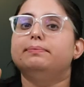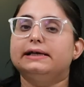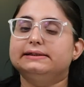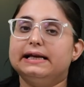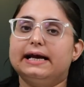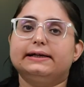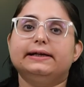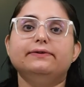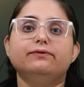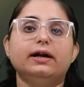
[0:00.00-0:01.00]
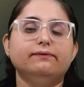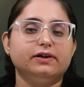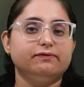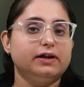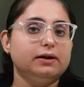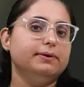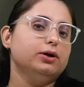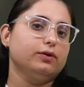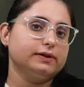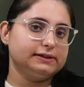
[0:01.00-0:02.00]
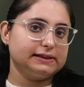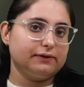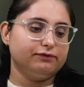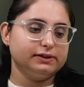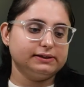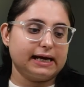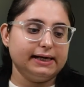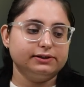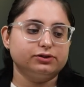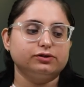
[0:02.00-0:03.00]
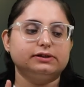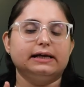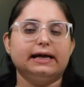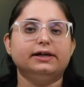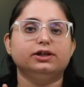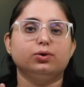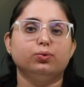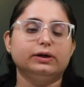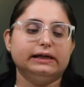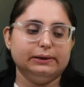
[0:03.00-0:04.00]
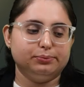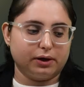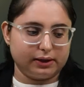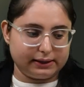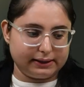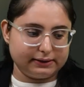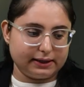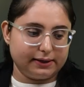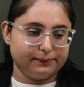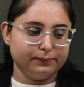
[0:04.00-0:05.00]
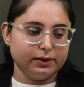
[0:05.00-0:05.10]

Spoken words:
By selecting one, we will be on the safer side. So select only one there.